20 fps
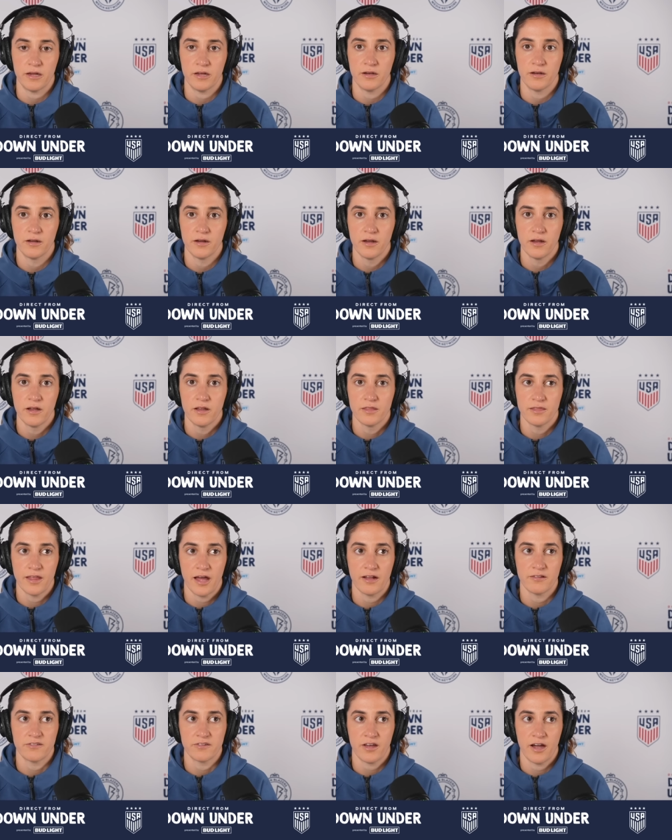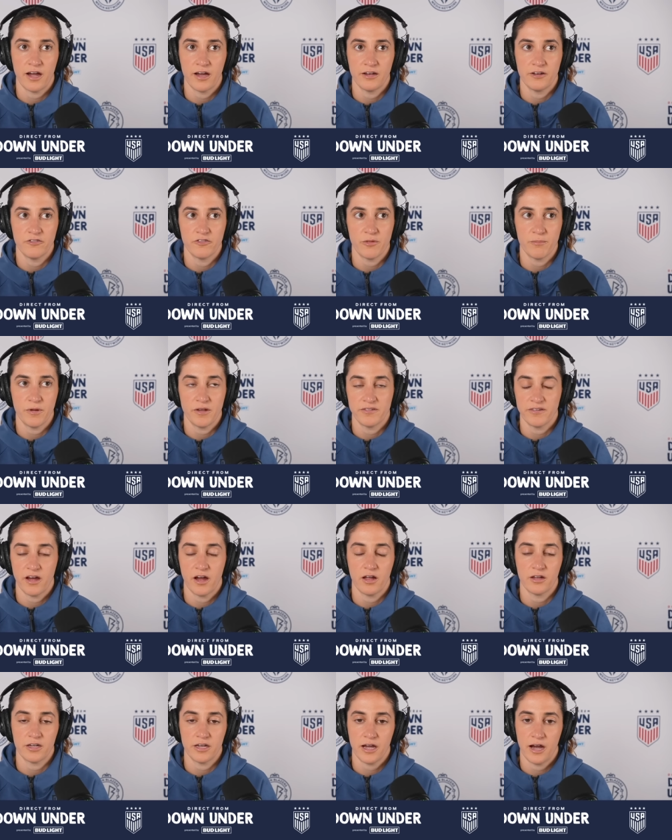And that's kind of the
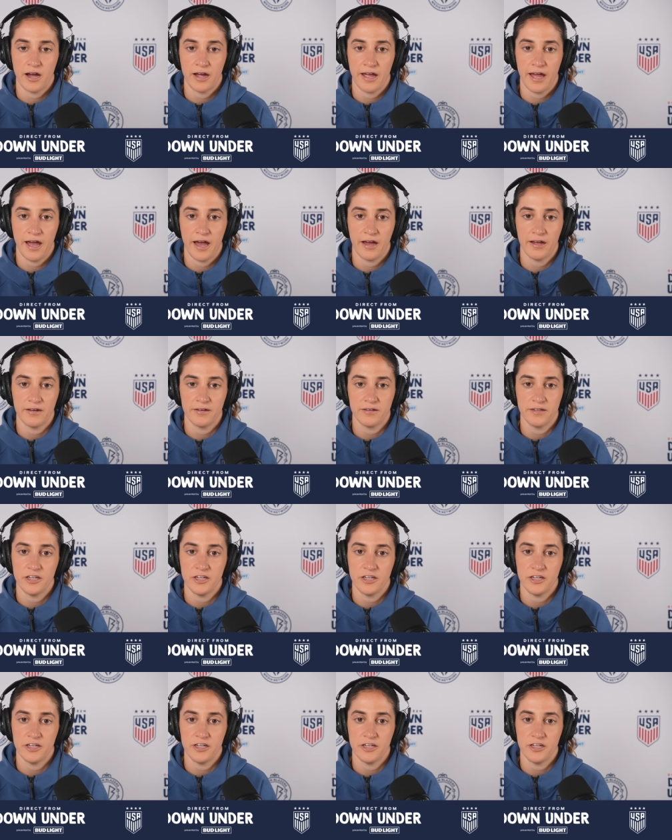mentality I had